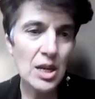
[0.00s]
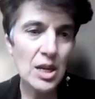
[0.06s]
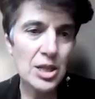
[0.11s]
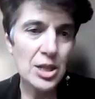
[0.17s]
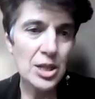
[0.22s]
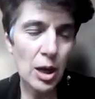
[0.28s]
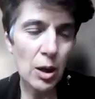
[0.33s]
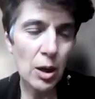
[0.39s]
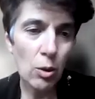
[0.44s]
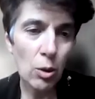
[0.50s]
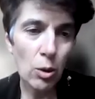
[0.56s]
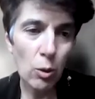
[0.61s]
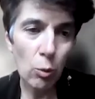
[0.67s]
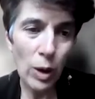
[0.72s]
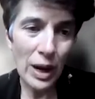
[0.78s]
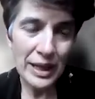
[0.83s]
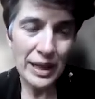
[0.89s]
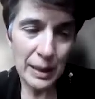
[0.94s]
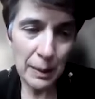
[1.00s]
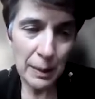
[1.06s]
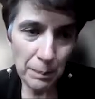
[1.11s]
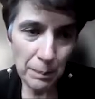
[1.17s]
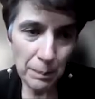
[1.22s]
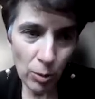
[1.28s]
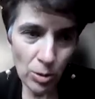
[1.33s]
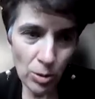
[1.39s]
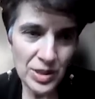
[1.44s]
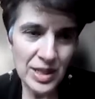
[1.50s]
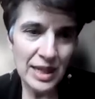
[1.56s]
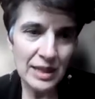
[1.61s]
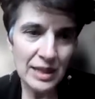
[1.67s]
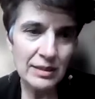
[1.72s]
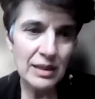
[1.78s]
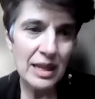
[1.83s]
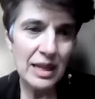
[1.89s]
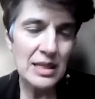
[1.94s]
So one can pose
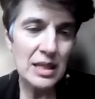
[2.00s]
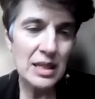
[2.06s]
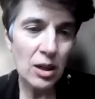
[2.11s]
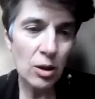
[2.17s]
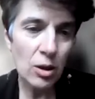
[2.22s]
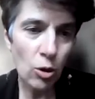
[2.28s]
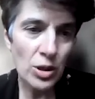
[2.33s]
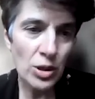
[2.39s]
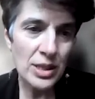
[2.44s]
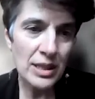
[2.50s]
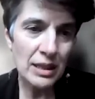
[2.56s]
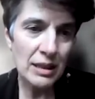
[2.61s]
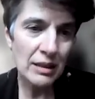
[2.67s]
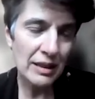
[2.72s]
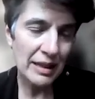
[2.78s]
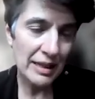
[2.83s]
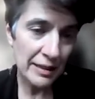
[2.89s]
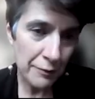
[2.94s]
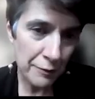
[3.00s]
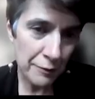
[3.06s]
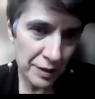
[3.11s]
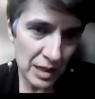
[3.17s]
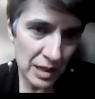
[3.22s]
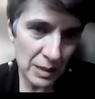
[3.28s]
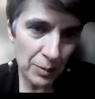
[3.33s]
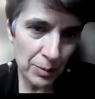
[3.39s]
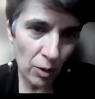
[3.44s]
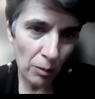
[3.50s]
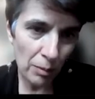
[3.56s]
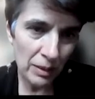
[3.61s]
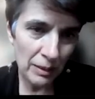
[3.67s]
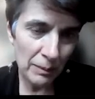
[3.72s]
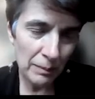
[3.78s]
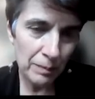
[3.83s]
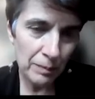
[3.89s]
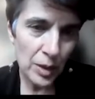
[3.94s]
that as a causal inference
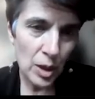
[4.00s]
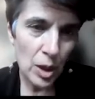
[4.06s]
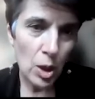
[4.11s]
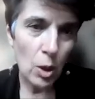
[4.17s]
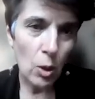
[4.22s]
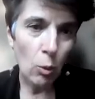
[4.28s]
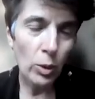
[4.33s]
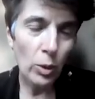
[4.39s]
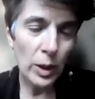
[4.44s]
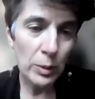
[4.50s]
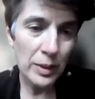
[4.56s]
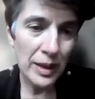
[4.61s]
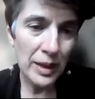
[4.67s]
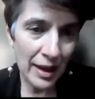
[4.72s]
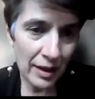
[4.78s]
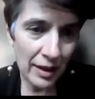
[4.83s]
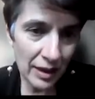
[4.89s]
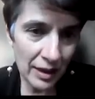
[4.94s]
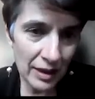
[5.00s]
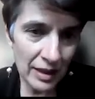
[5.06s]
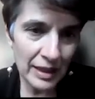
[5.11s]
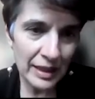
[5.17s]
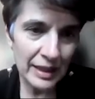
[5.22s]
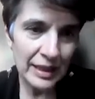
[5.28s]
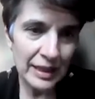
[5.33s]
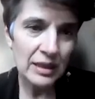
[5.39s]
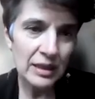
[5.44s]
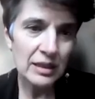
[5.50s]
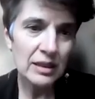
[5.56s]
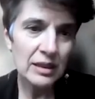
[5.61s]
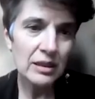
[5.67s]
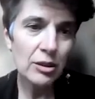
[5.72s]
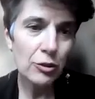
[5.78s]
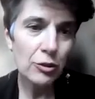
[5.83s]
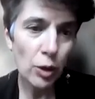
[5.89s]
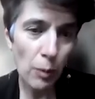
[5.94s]
problem, where we are learning
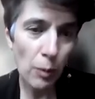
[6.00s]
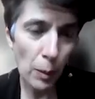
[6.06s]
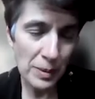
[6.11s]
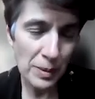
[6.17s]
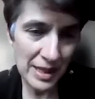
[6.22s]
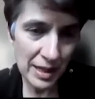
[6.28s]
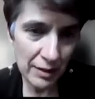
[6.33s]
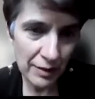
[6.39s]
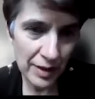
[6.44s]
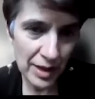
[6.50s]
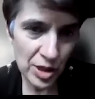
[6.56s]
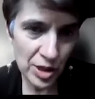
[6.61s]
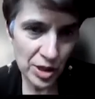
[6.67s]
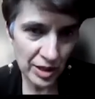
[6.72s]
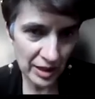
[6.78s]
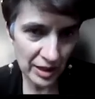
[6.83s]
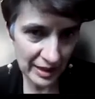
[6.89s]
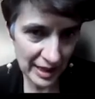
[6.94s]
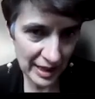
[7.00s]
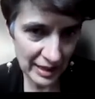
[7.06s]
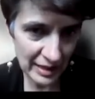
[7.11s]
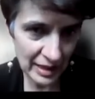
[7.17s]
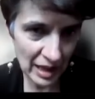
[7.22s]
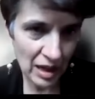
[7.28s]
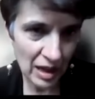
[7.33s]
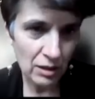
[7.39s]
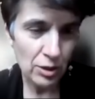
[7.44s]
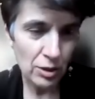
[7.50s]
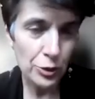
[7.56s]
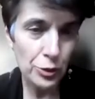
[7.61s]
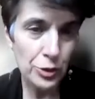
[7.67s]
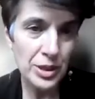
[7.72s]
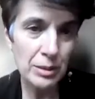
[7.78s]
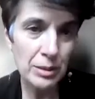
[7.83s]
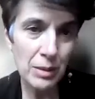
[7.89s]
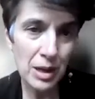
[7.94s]
from observational data
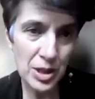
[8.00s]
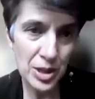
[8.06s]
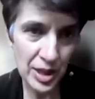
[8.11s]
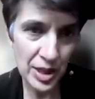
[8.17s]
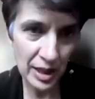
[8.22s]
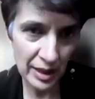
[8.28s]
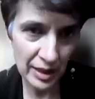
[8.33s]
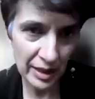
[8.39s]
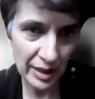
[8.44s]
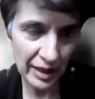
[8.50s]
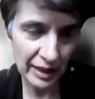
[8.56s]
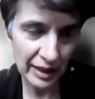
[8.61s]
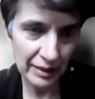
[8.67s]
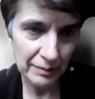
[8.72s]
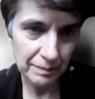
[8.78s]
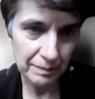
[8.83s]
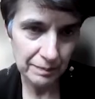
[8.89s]
using machine learning.